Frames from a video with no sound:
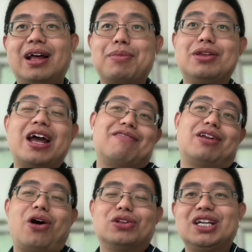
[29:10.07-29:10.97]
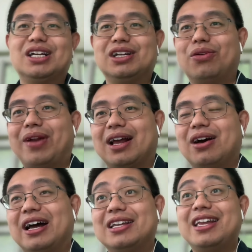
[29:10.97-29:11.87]
I mean, you have a long-term goal, like
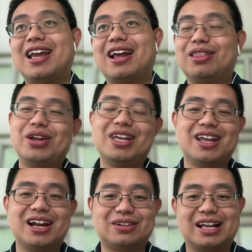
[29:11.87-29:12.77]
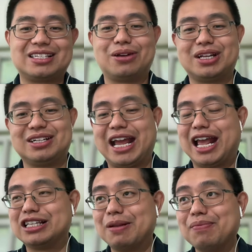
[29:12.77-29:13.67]
a year, 3 years, like 1,000 days.